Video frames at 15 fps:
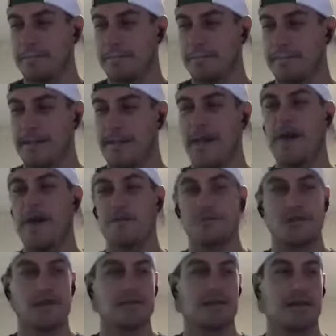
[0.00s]
Oh,
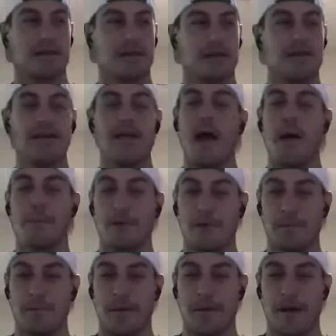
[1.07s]
so it's like a
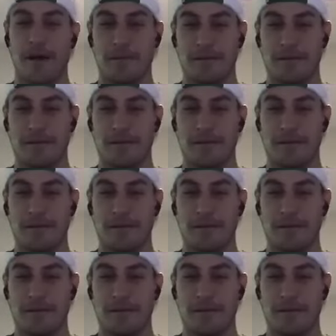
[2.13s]
kilometer probably.